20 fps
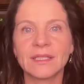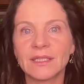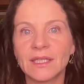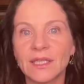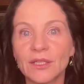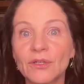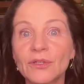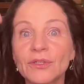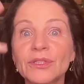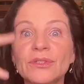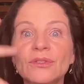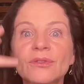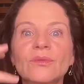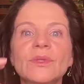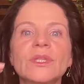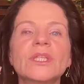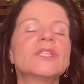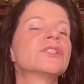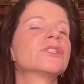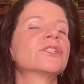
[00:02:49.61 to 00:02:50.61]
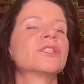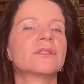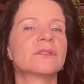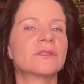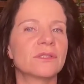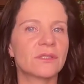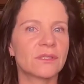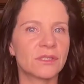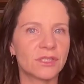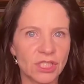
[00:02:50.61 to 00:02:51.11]
then your
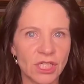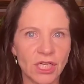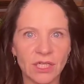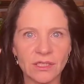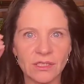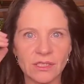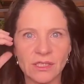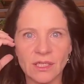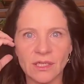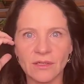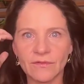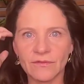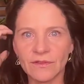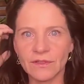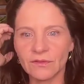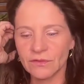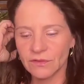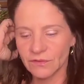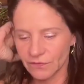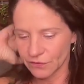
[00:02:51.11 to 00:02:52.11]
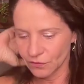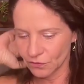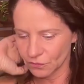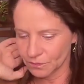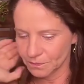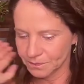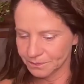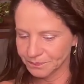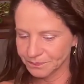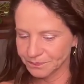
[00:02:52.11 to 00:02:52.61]
intuition shares something with
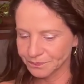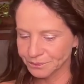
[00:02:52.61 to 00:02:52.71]
you.